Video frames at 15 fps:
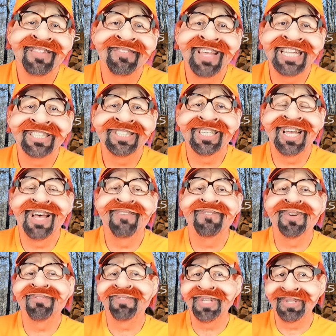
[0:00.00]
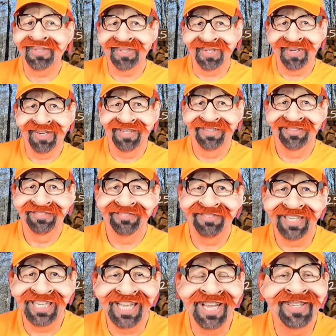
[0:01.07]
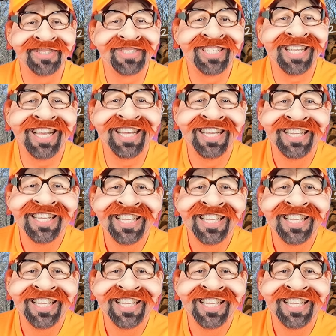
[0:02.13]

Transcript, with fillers: that's uh, for future videos. Uh,